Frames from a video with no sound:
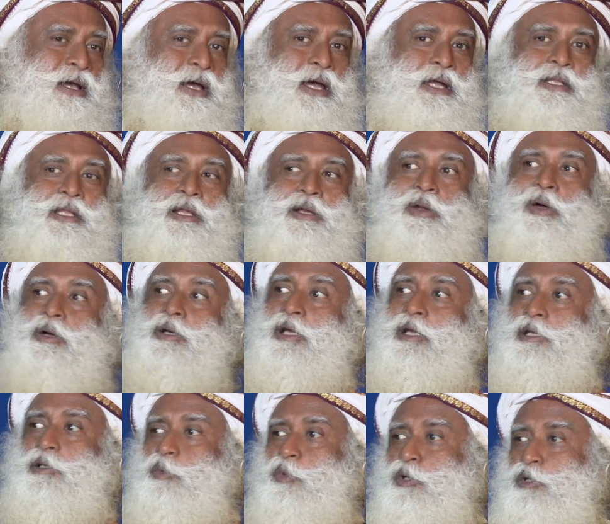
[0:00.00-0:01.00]
and the
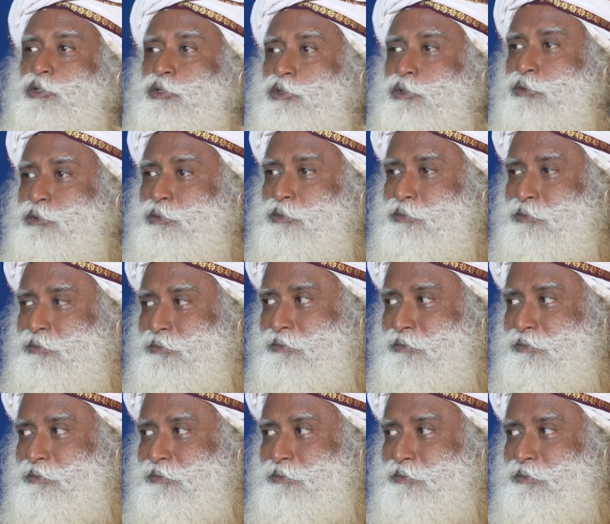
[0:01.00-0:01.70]
rocket wants to